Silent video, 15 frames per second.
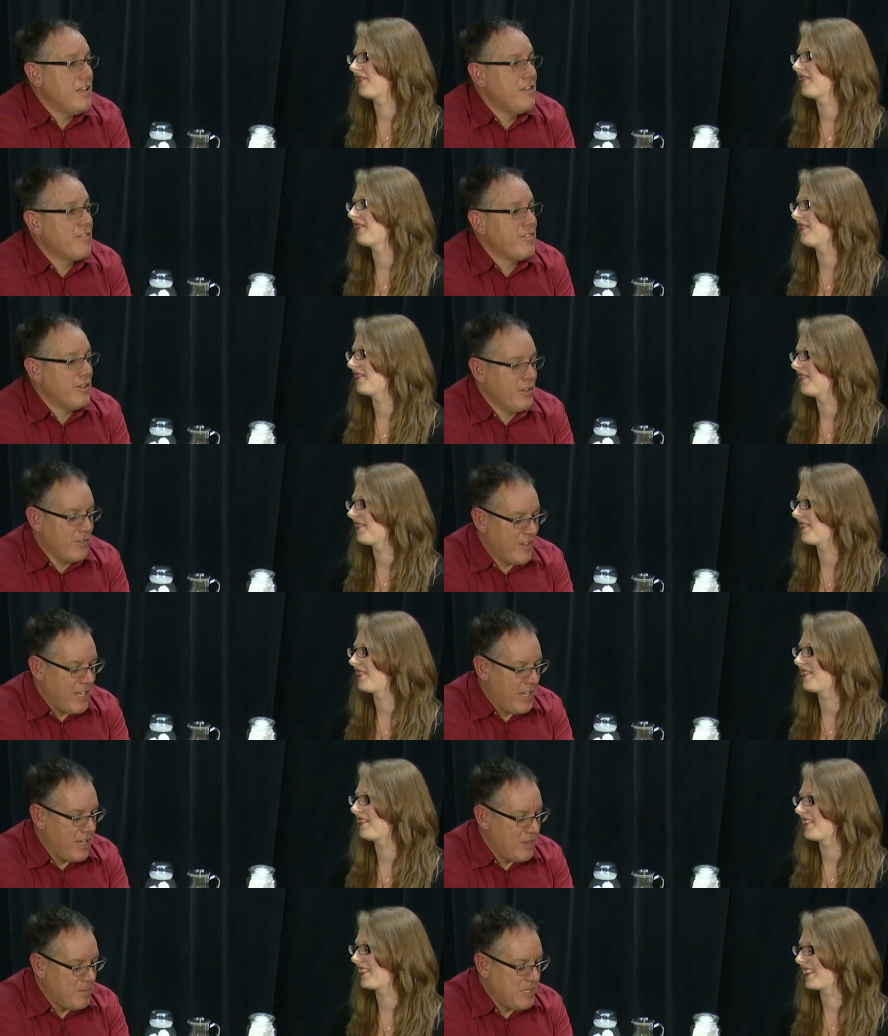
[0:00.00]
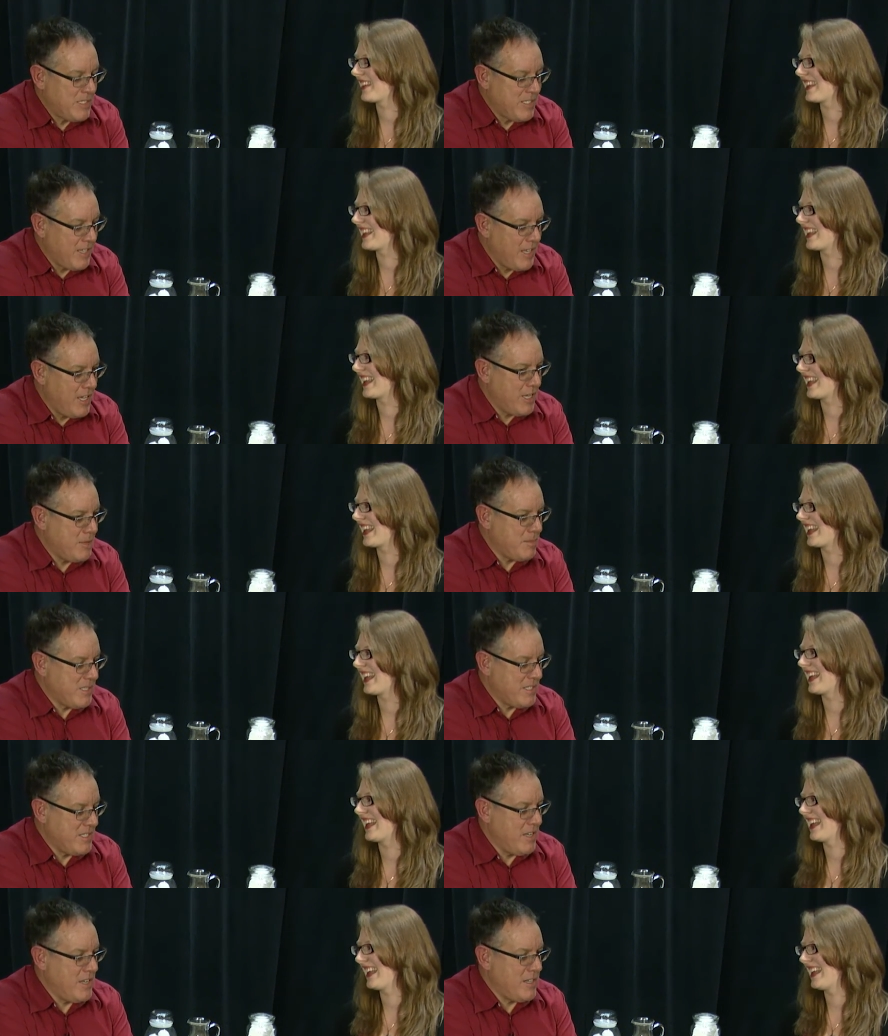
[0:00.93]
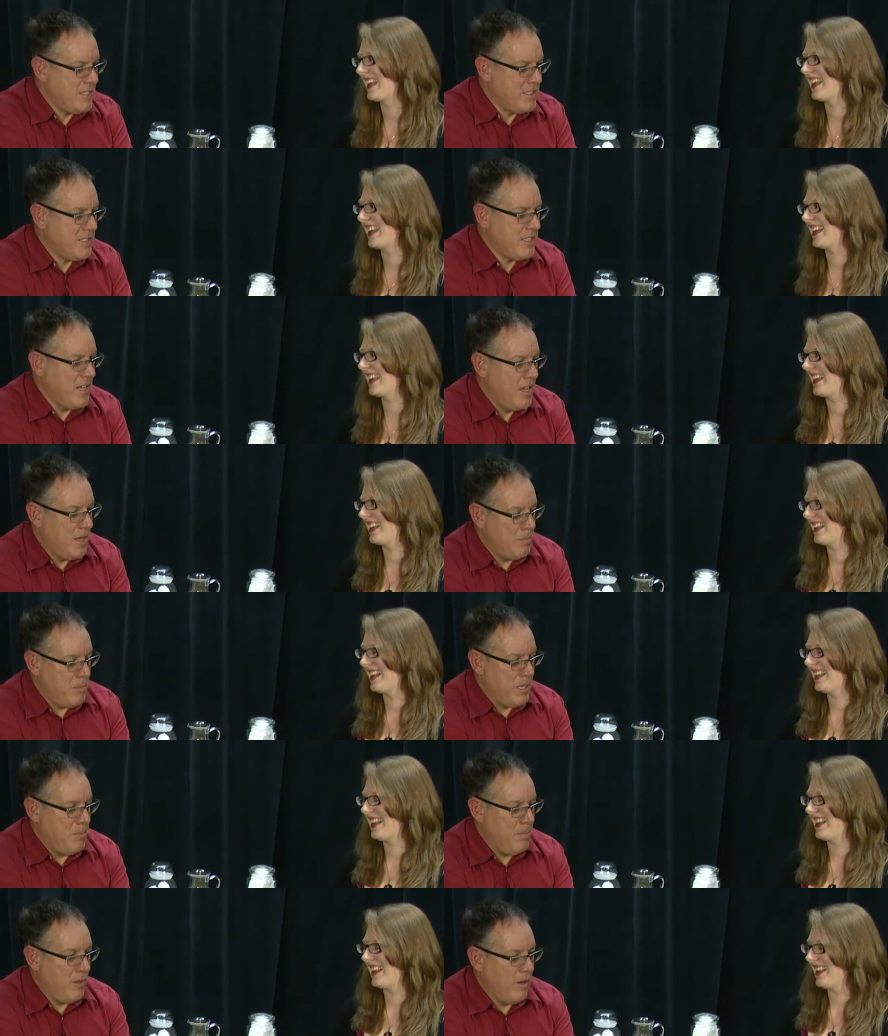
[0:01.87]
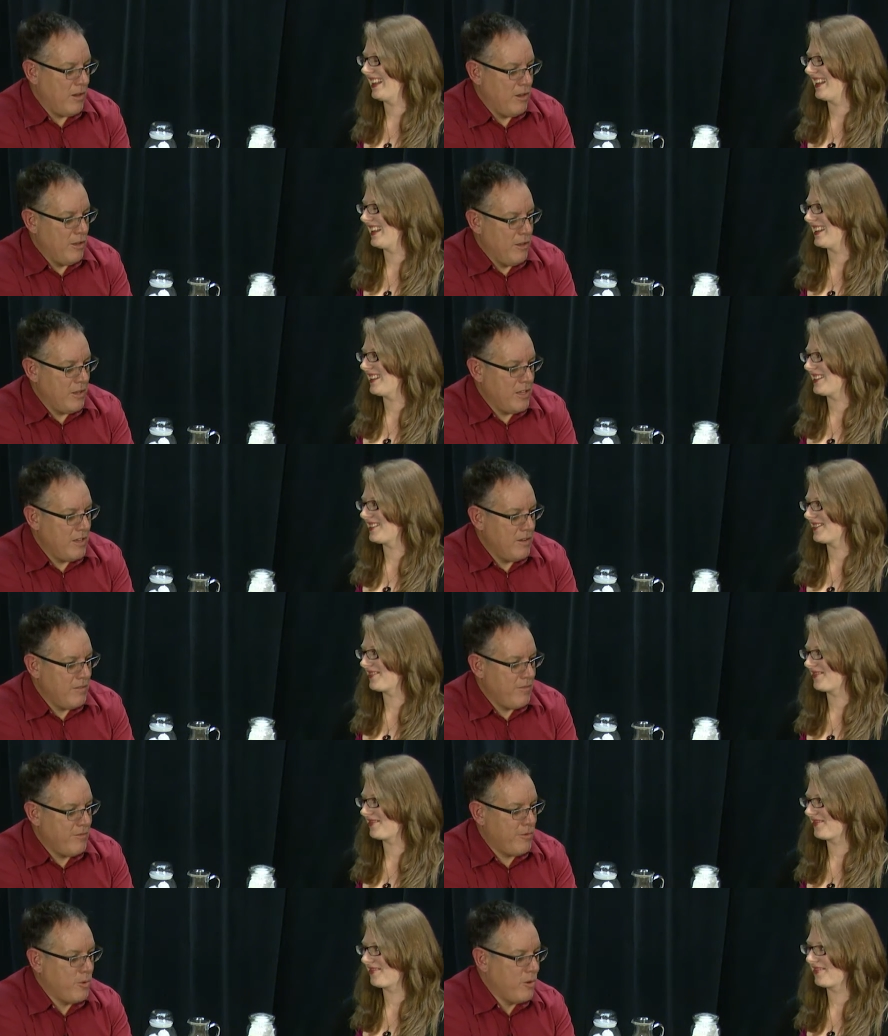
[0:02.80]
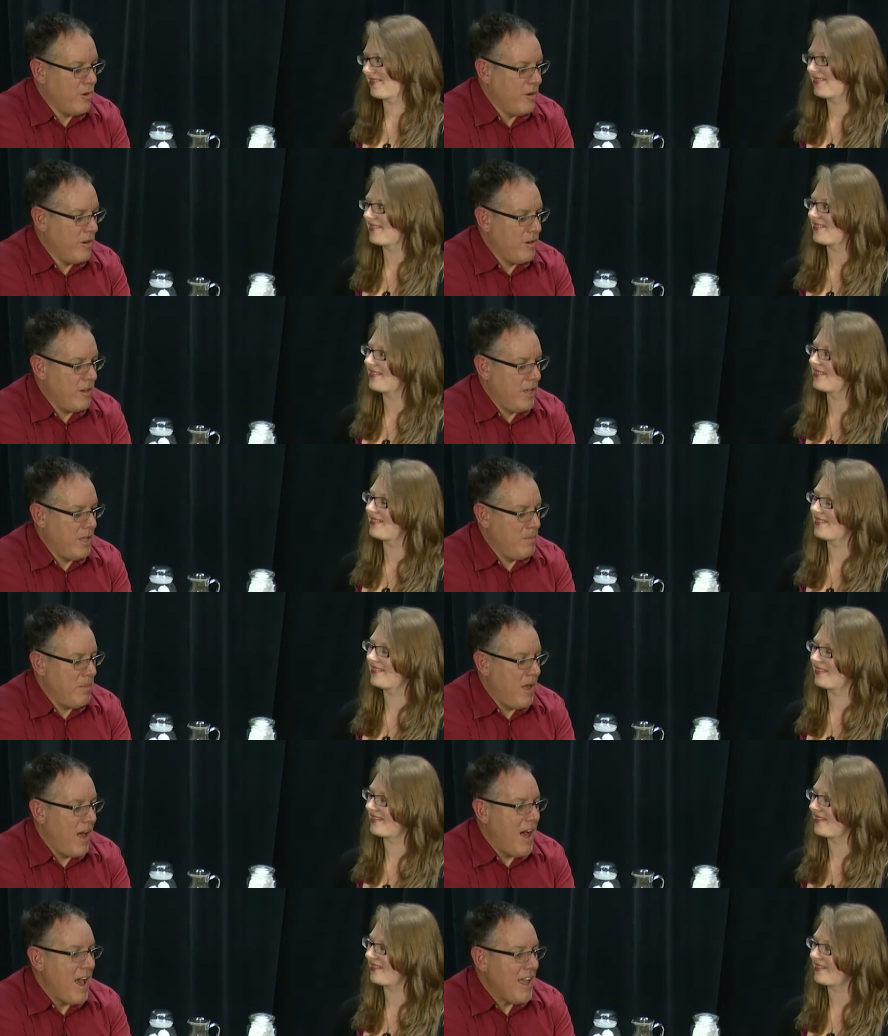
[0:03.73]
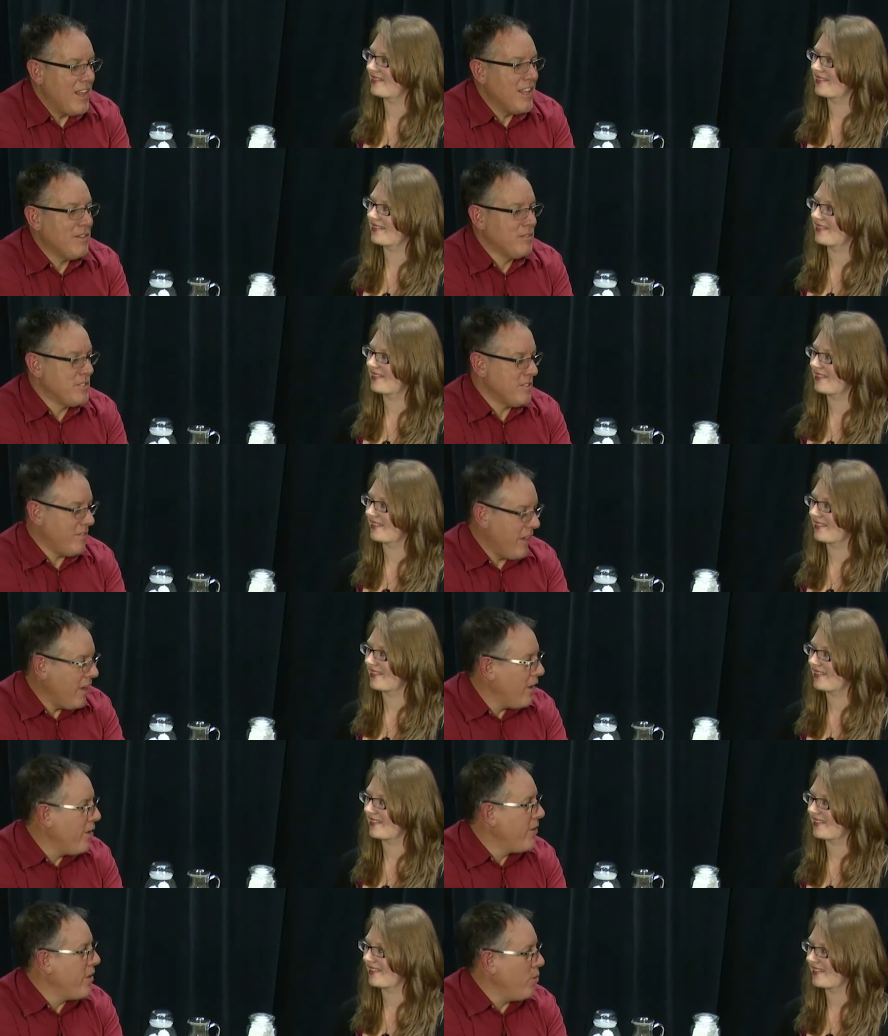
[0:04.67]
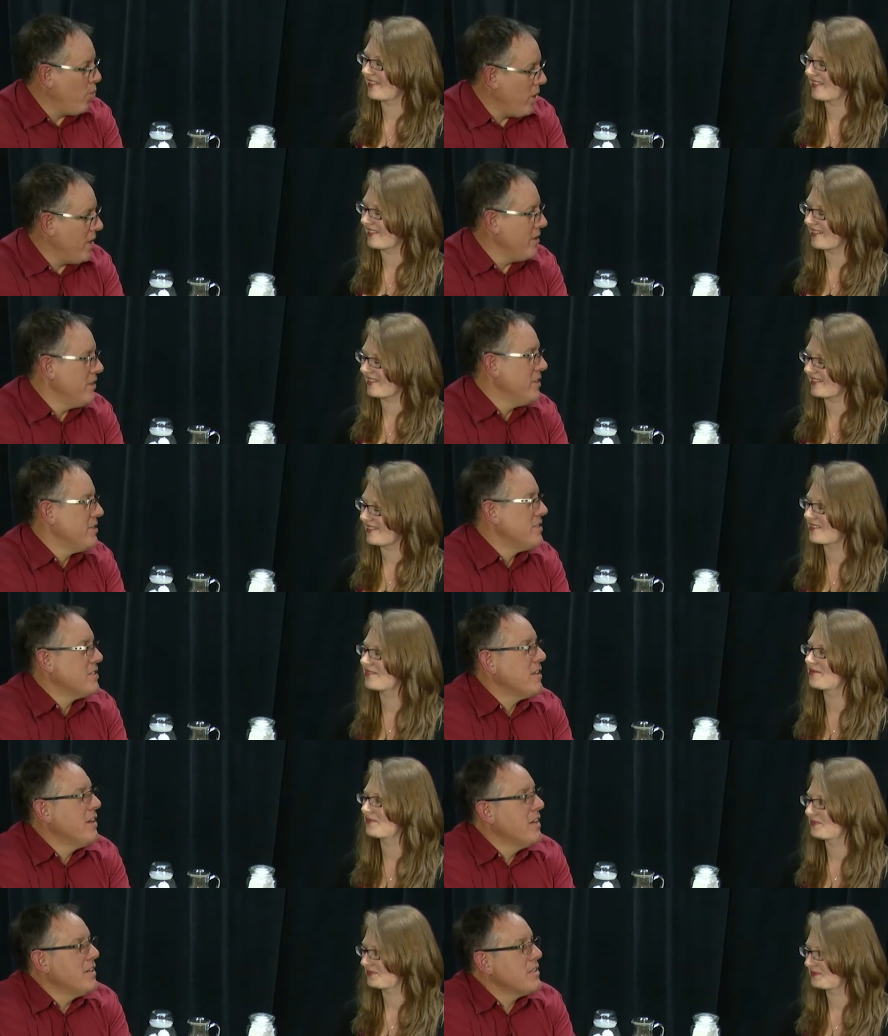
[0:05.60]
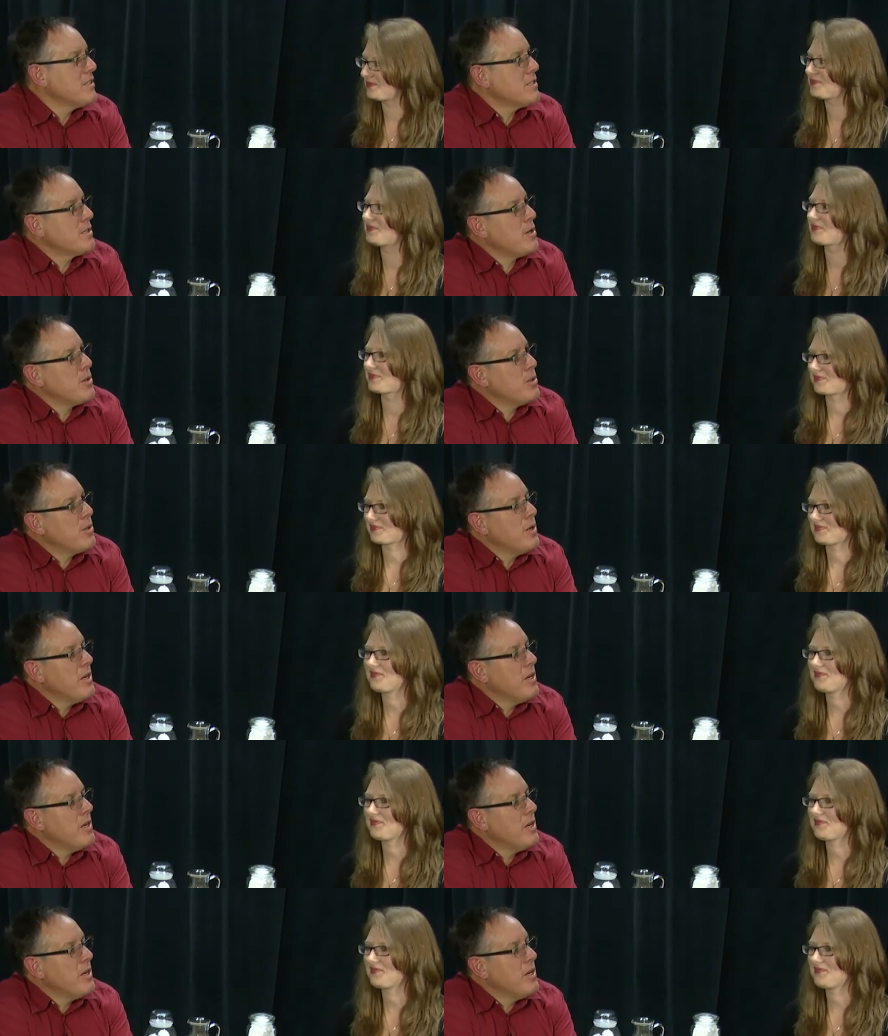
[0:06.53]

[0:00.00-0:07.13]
Speaker 1: the field of cannabis and cannabis studies, people are looking for um, high levels of health and wellness. So